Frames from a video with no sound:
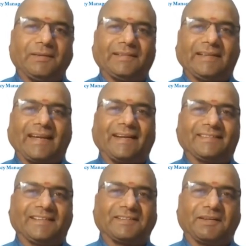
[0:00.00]

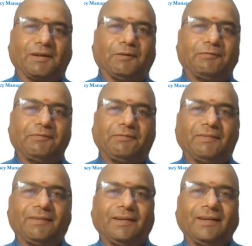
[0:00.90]
second session of
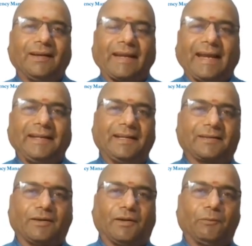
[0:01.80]

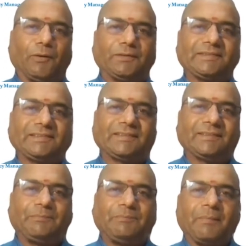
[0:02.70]
Candid Convos,
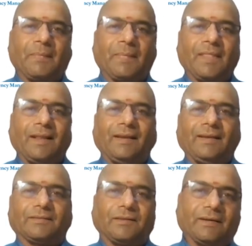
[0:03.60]

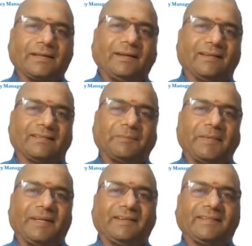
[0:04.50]
a thought
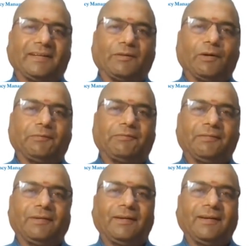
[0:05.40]
leadership initiative of
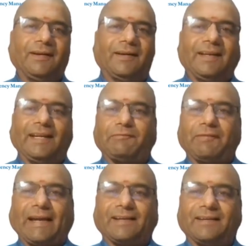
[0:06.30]

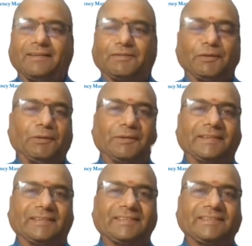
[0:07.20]
LeadFac
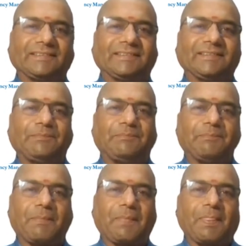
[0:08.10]
Solutions.
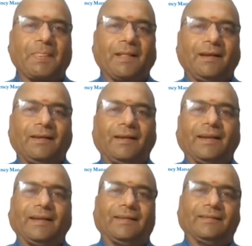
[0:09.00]

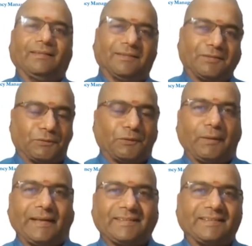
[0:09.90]
In
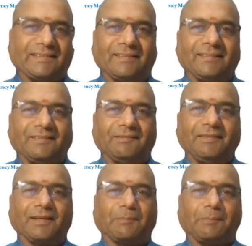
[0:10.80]
today's session,
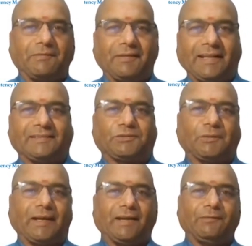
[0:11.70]
we are privileged
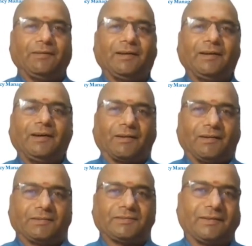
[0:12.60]
to have
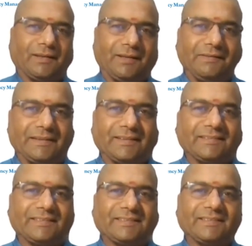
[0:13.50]
Ross Thornley with
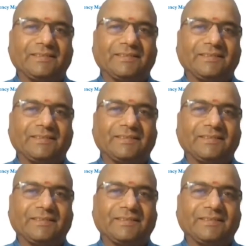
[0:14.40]
us.